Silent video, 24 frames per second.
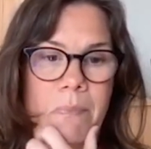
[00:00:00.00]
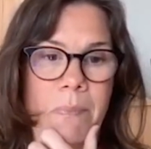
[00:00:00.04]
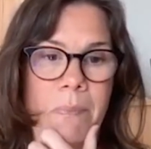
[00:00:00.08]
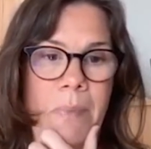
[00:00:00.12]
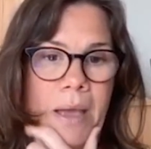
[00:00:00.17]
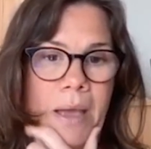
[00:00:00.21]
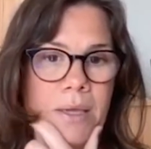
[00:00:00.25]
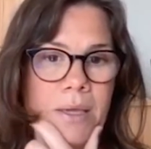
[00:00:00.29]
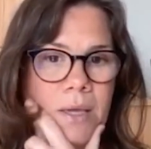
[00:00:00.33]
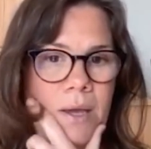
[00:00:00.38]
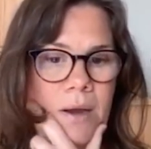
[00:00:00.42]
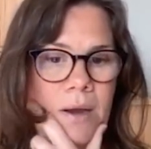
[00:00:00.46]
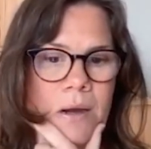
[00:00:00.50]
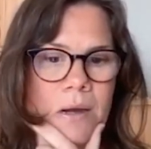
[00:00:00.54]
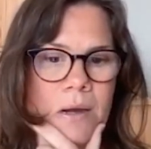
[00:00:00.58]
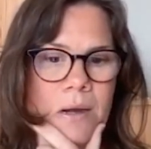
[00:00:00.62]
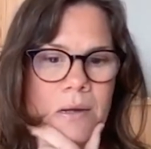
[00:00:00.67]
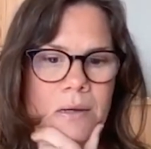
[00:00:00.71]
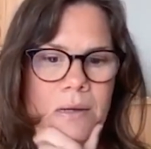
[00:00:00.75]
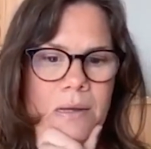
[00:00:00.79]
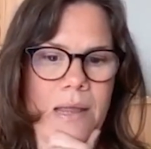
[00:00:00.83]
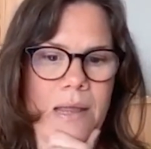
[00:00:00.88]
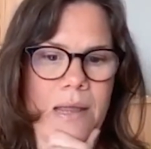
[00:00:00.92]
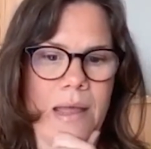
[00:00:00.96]

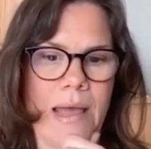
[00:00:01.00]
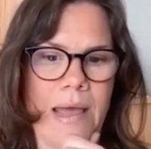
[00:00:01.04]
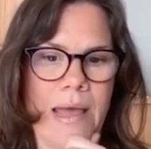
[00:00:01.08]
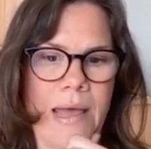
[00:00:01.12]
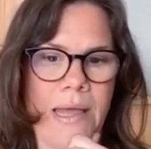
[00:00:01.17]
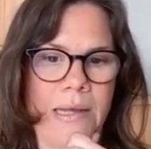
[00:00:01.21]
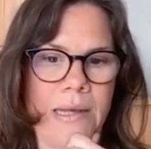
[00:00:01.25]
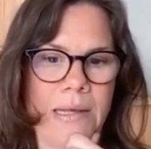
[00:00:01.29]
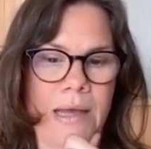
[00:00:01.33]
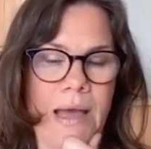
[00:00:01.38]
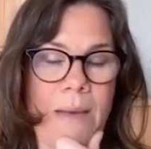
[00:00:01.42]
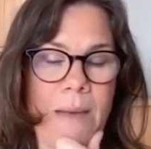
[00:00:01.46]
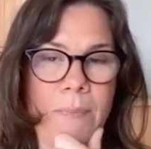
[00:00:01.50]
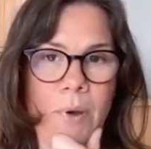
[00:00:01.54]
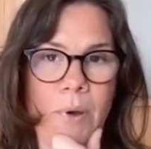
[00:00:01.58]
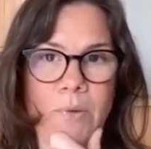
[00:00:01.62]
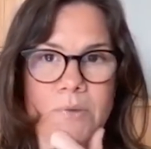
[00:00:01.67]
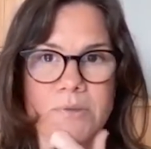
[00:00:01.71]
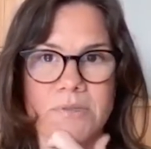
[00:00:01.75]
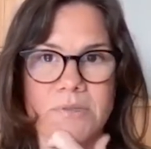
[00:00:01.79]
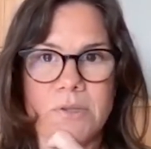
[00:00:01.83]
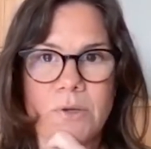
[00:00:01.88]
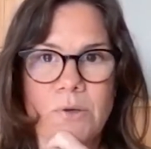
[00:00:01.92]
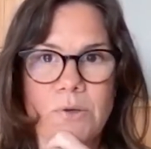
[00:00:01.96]
backyard and I
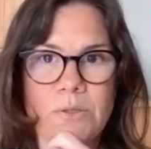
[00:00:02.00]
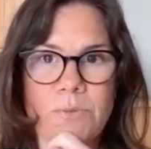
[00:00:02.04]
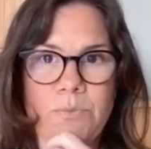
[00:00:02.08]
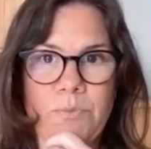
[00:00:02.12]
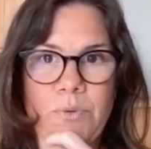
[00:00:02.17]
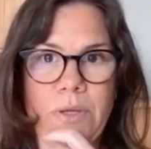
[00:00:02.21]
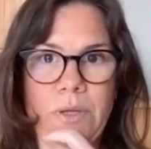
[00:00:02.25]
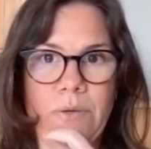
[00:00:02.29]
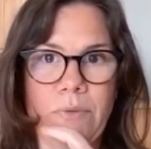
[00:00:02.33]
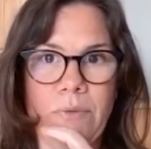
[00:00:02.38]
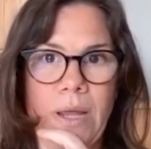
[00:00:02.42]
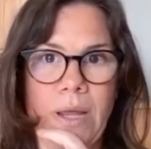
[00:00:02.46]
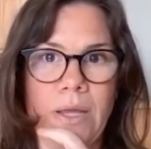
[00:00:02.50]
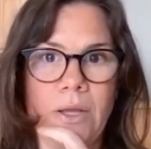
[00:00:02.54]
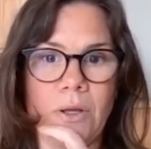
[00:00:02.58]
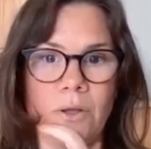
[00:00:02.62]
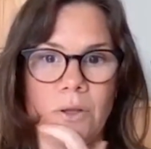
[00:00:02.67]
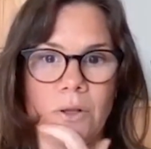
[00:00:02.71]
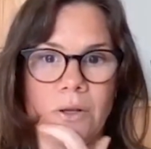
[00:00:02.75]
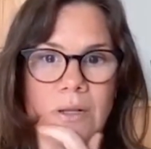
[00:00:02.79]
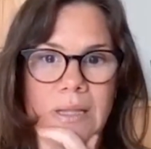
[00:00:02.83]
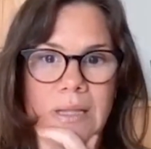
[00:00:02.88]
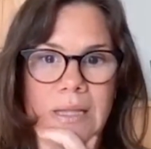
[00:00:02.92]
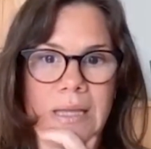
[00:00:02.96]
post those pretty
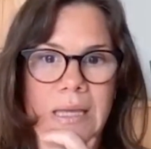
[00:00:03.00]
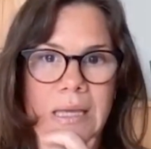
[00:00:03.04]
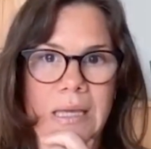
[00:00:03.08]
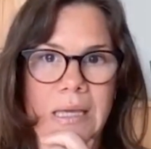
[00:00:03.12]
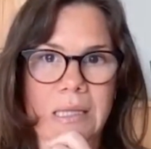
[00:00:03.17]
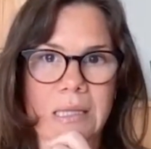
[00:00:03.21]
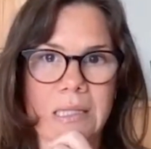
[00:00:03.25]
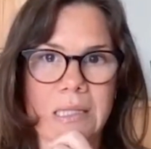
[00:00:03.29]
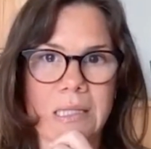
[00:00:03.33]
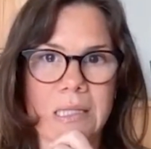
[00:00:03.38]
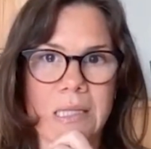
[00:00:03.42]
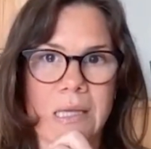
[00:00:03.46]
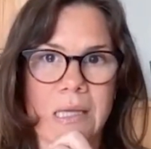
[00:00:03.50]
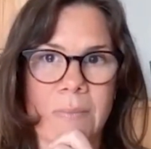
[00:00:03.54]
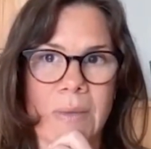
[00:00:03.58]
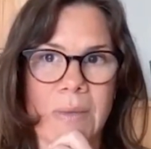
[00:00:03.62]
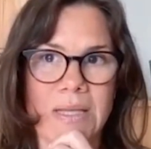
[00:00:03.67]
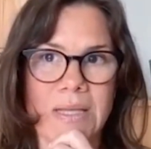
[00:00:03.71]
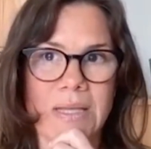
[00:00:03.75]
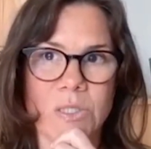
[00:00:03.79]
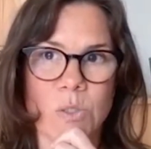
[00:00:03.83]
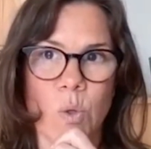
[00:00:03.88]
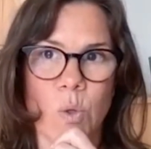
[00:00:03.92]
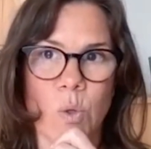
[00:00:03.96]
regularly in
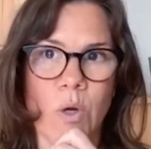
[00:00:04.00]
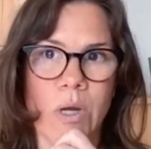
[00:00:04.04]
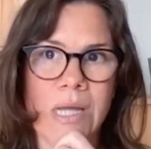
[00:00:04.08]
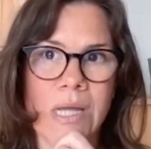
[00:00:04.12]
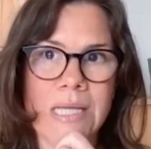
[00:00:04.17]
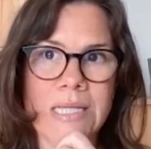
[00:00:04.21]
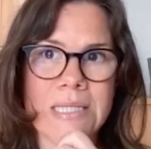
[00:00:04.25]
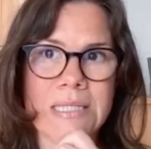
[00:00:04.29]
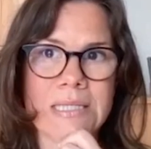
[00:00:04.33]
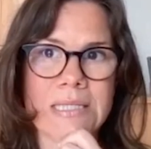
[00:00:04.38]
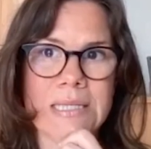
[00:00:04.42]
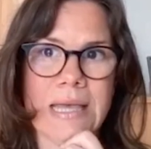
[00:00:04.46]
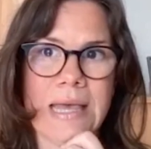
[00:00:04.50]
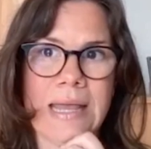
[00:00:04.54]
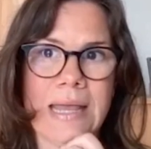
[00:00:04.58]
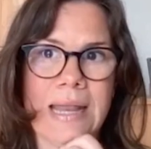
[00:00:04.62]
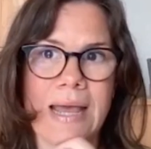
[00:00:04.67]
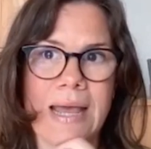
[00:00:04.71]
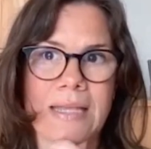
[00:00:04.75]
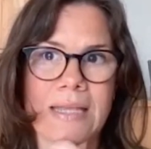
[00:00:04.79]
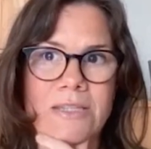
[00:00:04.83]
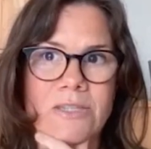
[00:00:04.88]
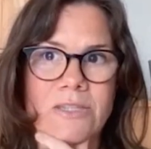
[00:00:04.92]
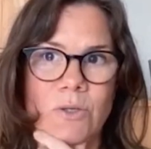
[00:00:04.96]
my stories and
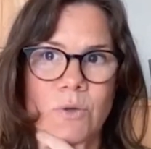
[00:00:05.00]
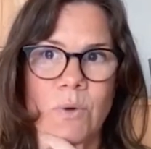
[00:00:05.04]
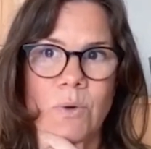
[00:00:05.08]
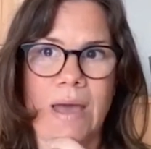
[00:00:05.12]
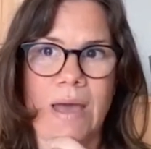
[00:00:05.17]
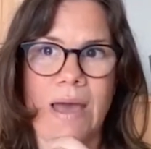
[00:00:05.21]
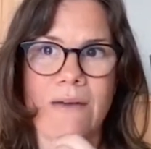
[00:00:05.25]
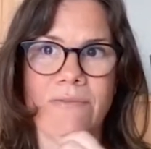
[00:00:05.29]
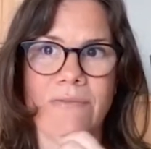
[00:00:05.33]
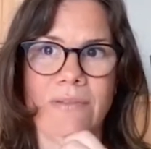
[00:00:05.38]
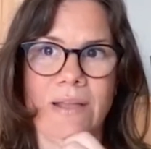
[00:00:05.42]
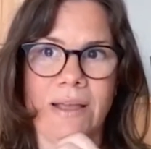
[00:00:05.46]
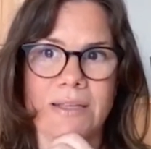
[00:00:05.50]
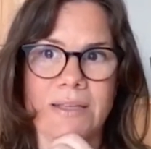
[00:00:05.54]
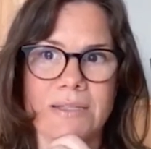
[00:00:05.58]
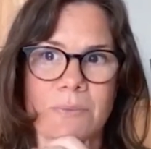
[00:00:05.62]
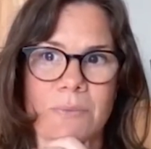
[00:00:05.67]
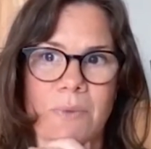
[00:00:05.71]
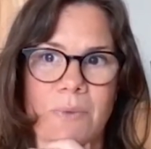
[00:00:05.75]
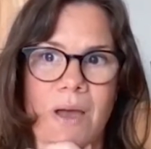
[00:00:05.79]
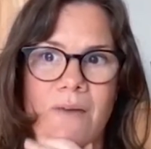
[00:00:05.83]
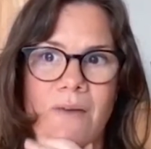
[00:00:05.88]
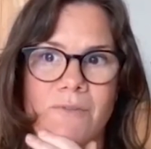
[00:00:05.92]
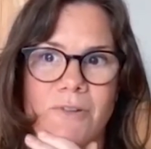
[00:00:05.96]
i do have like
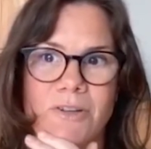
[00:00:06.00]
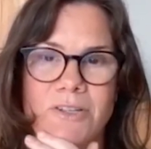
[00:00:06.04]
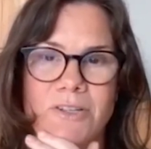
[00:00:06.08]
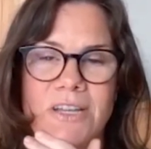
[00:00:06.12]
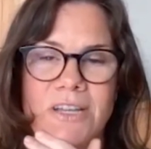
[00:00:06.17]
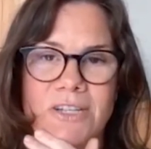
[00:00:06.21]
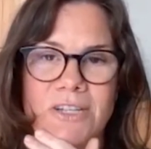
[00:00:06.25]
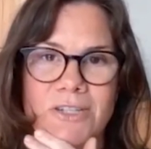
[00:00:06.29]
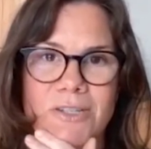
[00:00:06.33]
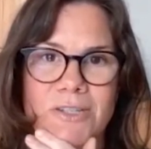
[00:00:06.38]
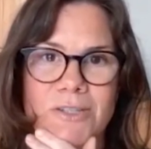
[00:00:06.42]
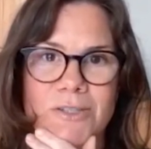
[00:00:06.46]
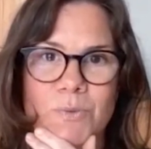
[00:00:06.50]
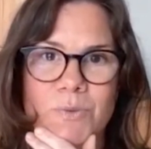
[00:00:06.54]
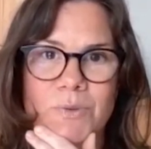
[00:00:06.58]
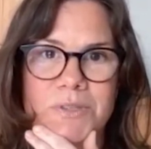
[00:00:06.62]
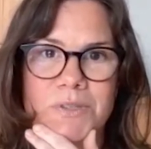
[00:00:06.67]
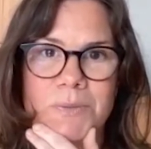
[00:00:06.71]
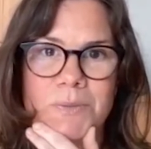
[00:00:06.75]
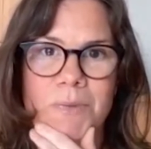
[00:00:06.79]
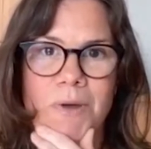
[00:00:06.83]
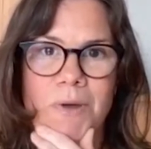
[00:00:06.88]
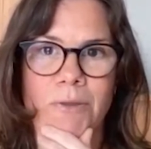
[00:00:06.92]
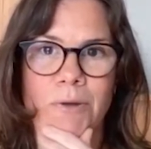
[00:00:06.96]
some conversations with
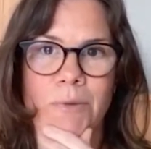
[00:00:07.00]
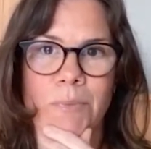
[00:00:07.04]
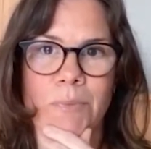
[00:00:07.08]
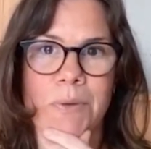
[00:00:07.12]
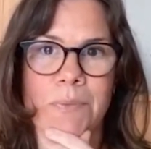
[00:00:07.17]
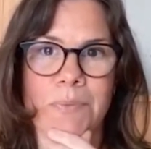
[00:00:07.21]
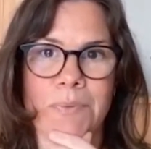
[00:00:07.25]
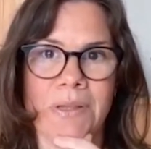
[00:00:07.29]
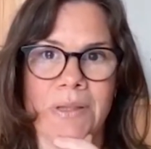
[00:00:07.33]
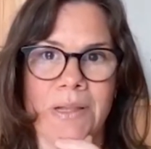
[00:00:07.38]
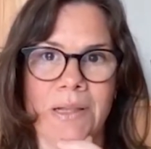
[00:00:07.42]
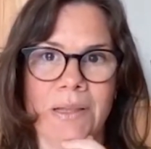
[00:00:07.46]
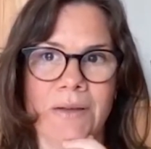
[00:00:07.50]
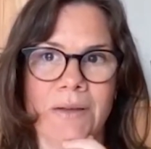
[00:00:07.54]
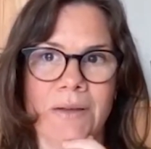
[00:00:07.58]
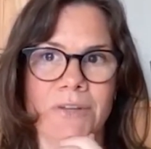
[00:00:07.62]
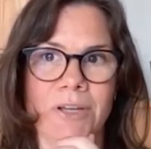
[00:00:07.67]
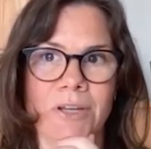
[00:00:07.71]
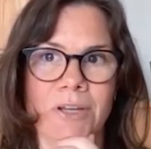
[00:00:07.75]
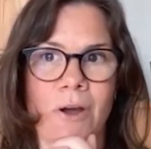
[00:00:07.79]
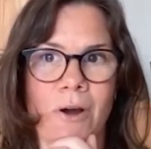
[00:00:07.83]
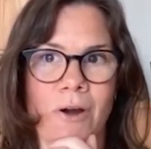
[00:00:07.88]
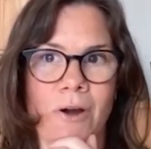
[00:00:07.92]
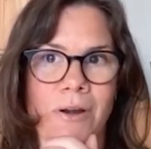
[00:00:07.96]
some other people that love
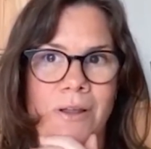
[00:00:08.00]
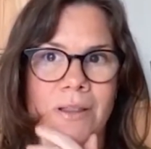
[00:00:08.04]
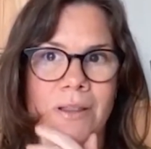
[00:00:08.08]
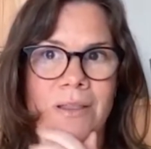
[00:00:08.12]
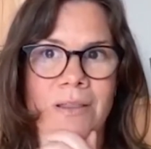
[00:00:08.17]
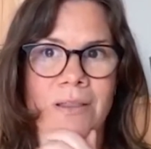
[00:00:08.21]
to garden